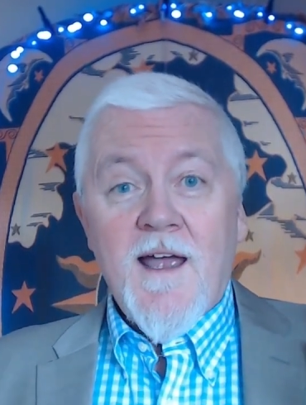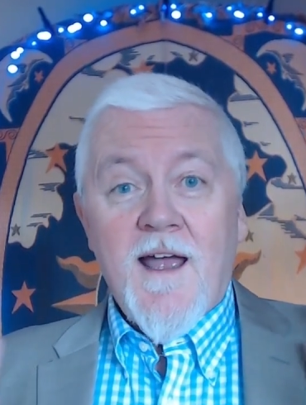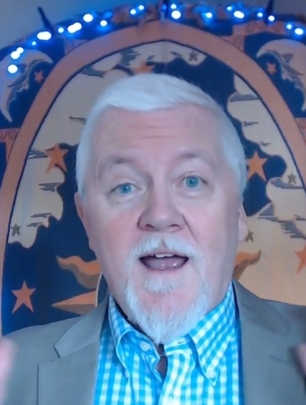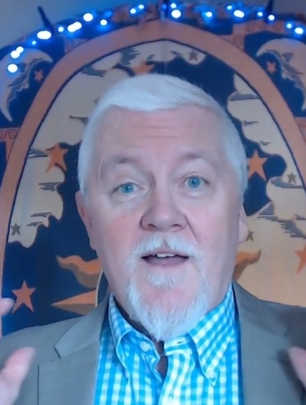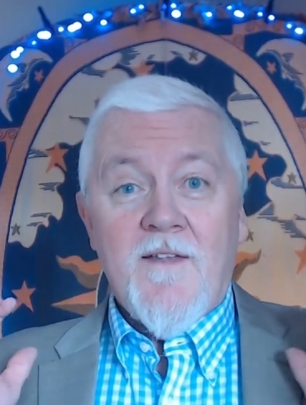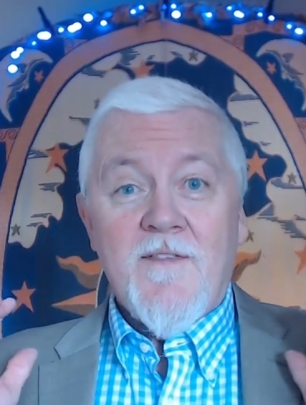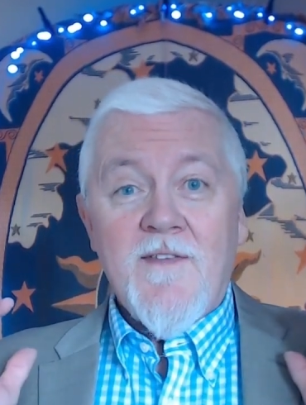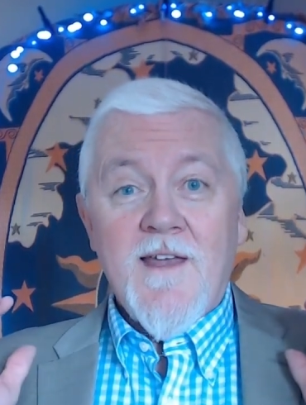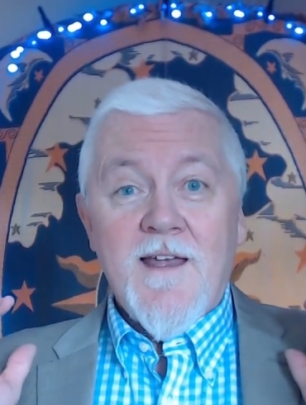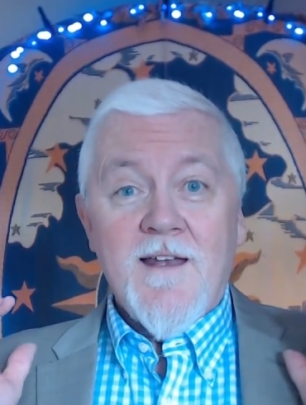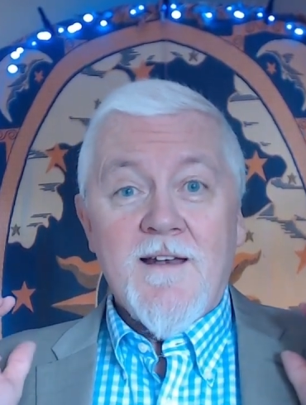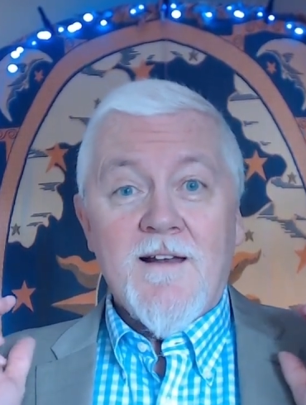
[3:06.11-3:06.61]

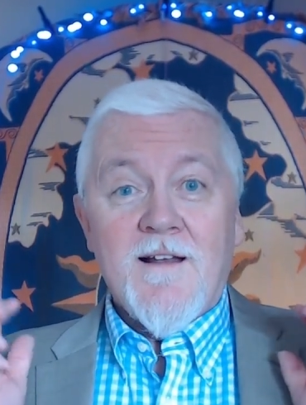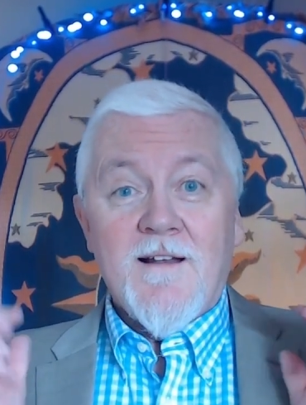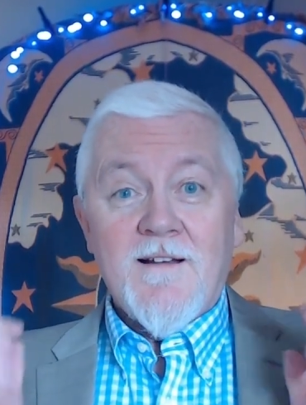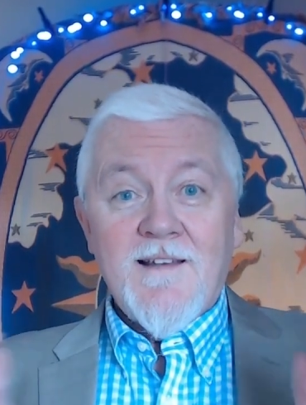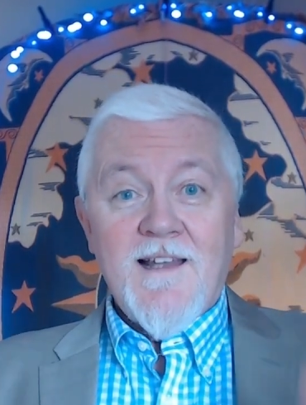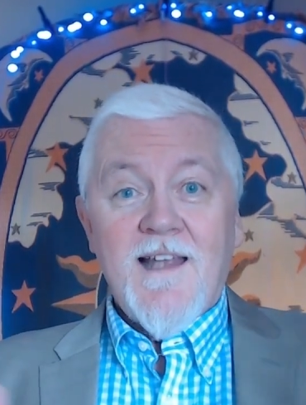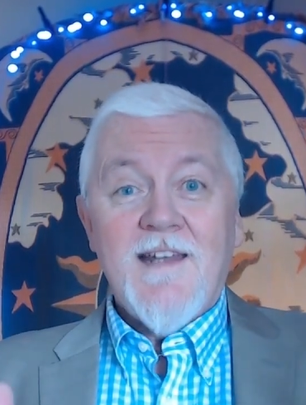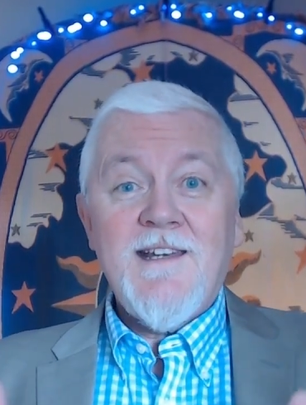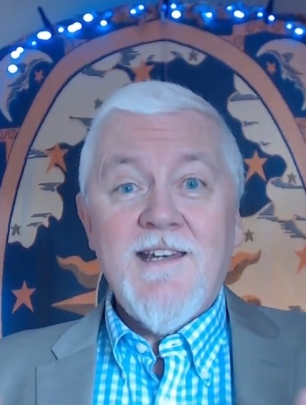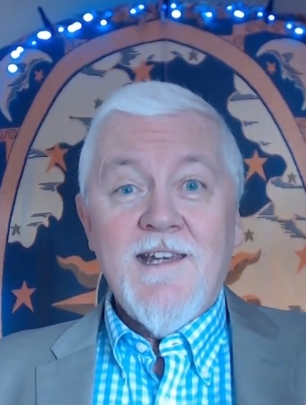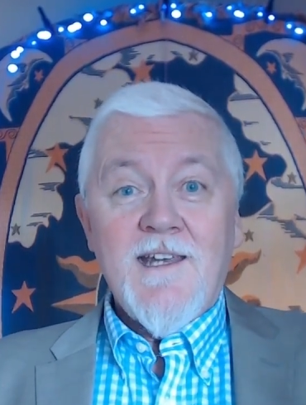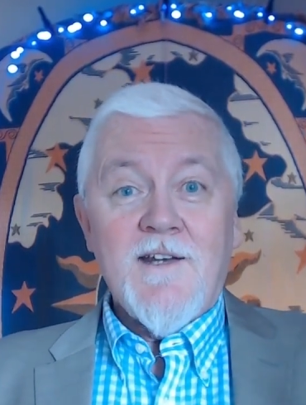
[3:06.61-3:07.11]
and then
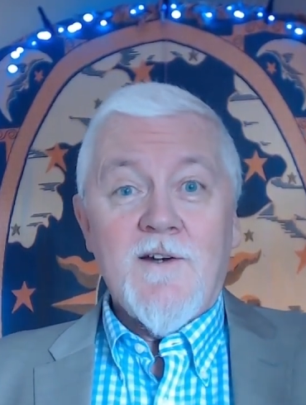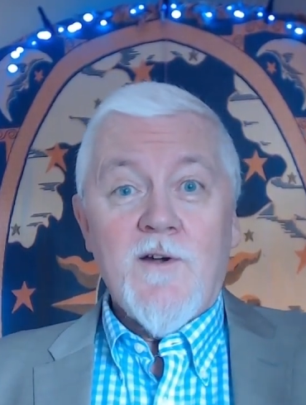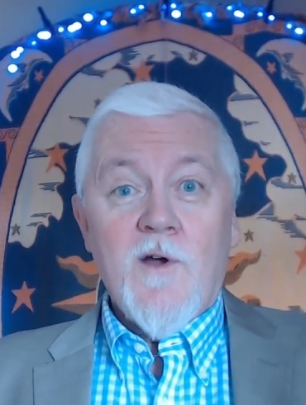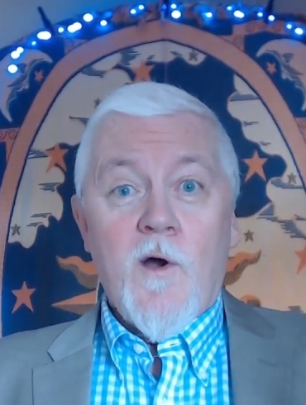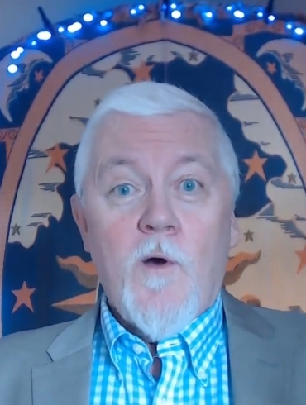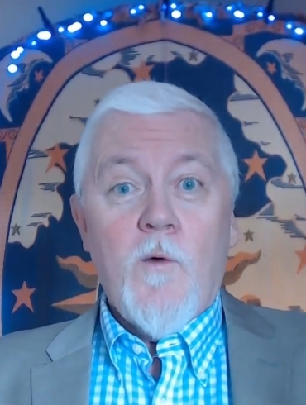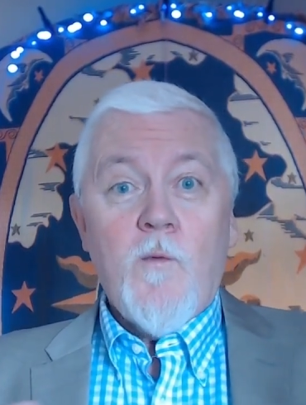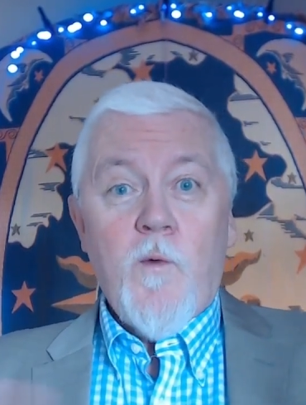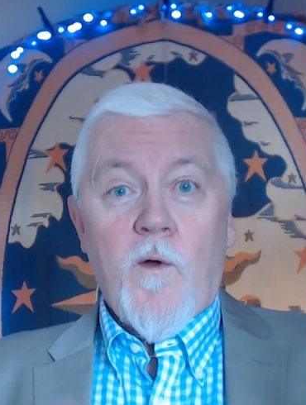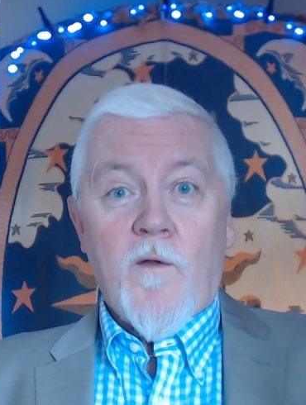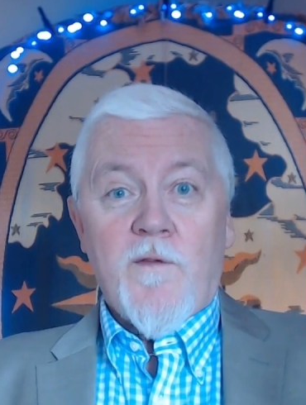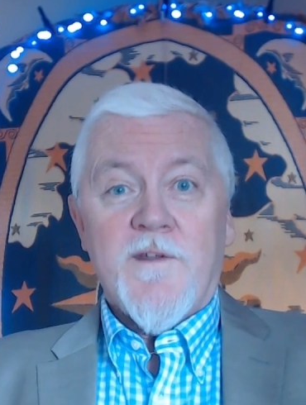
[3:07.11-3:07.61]
letting you
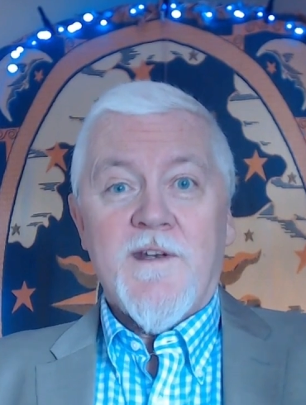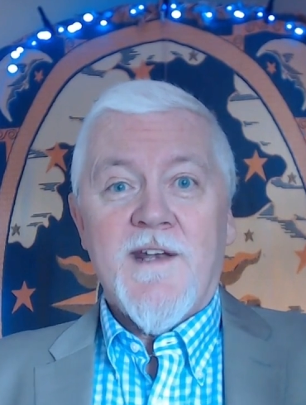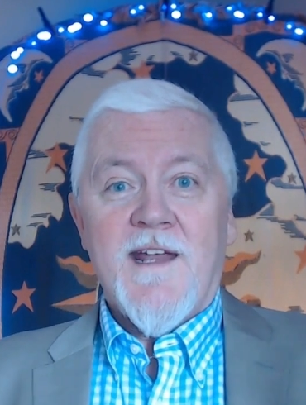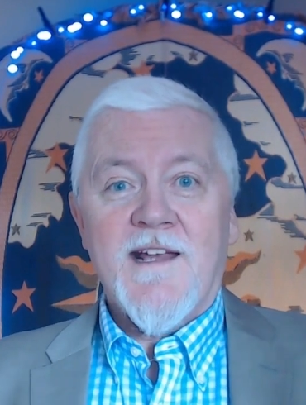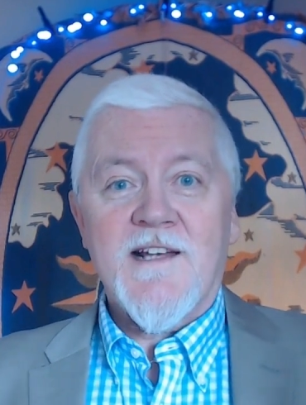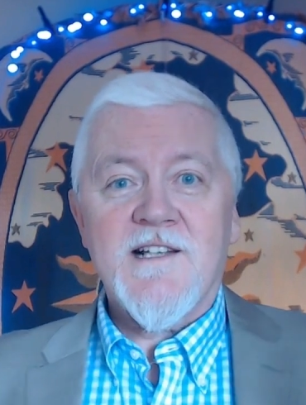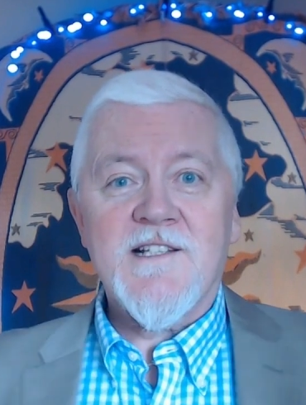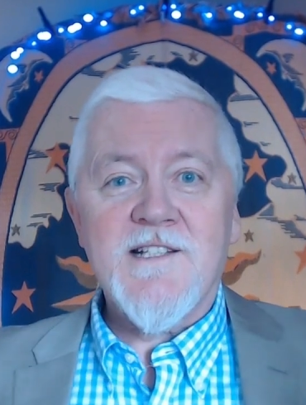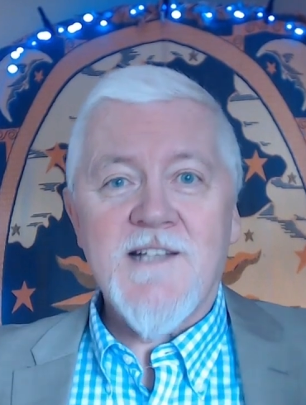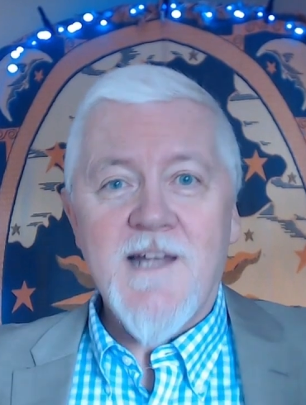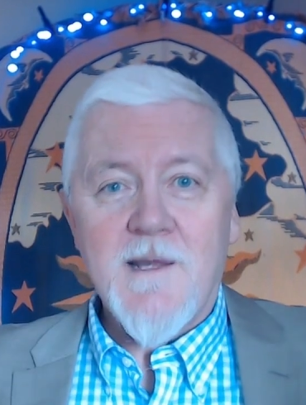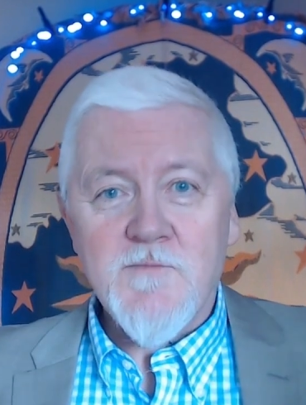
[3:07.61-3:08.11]
know what the
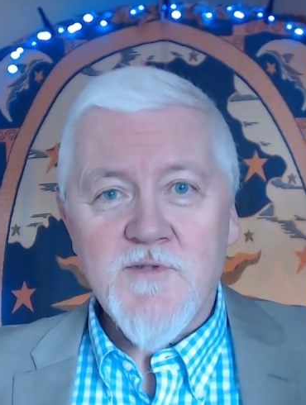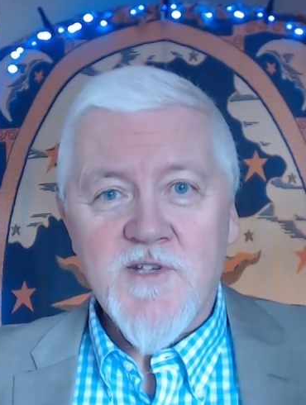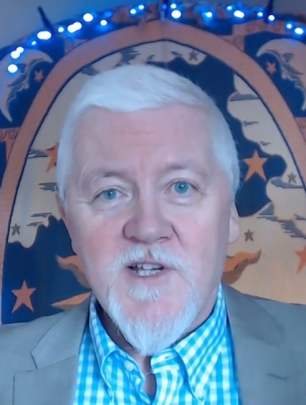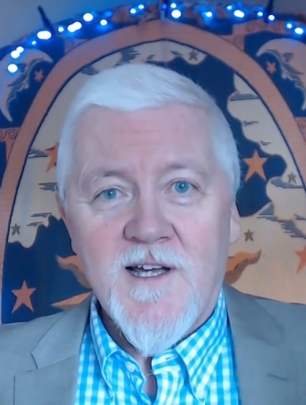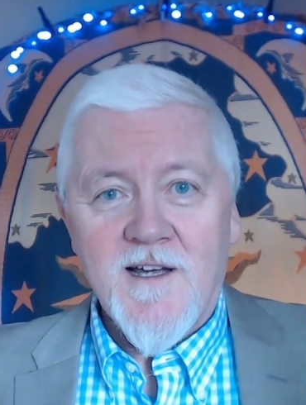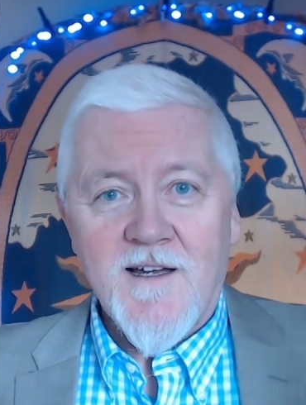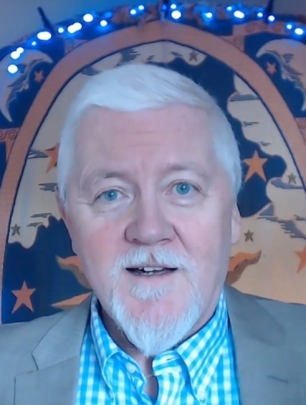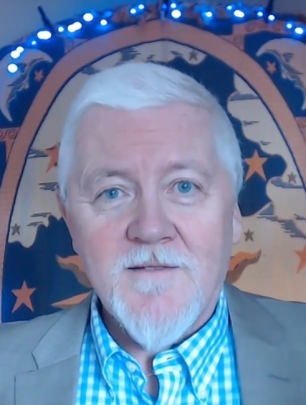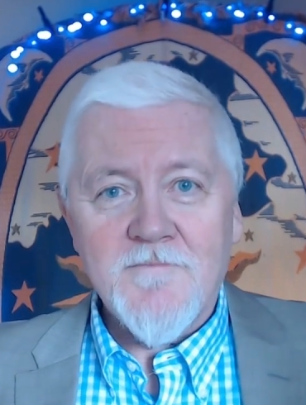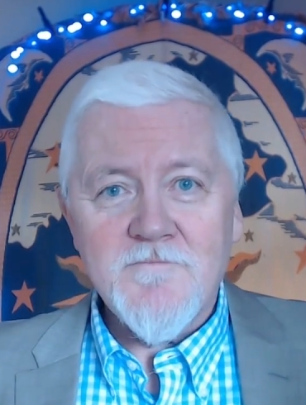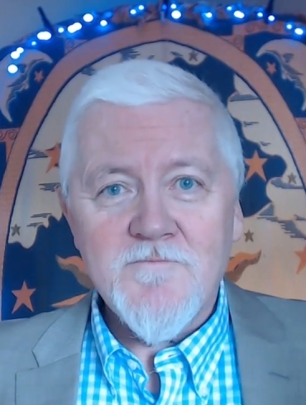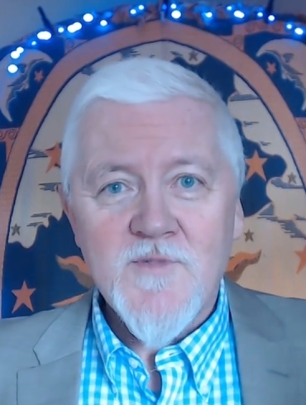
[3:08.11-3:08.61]
next steps
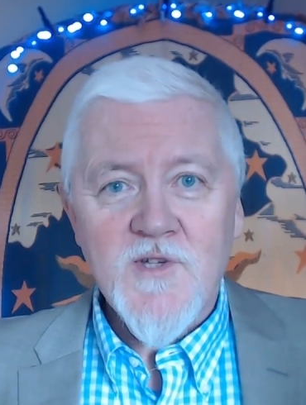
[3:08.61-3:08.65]
are.